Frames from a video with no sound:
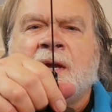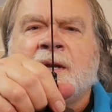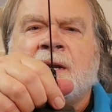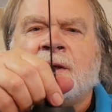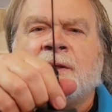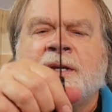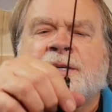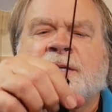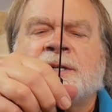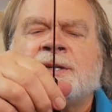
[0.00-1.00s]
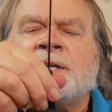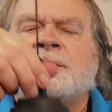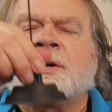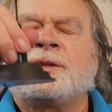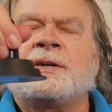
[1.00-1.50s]
Now this
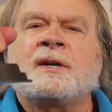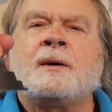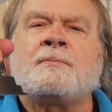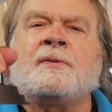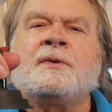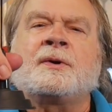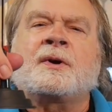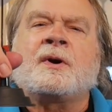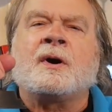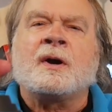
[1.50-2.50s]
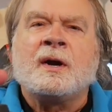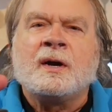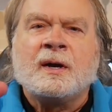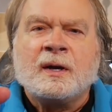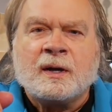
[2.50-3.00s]
sits on the top of your car,
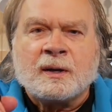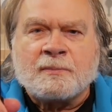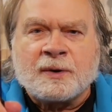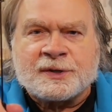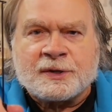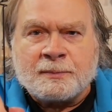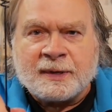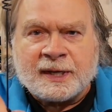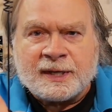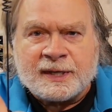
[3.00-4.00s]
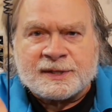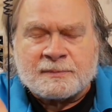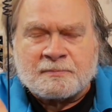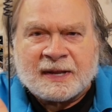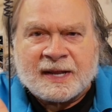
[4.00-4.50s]
presuming it
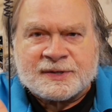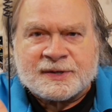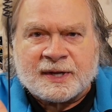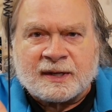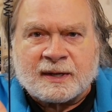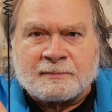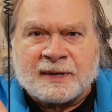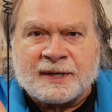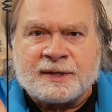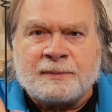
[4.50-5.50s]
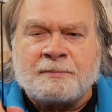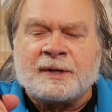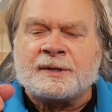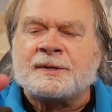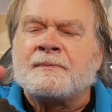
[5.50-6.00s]
isn't plastic like my Jeep
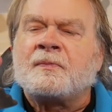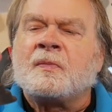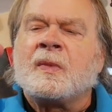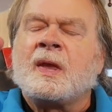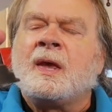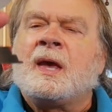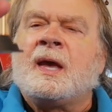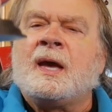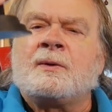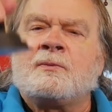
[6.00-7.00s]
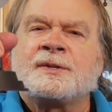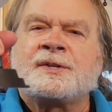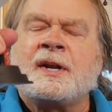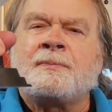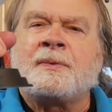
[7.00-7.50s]
is, and will
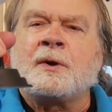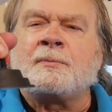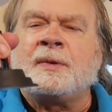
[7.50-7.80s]
sit up there and be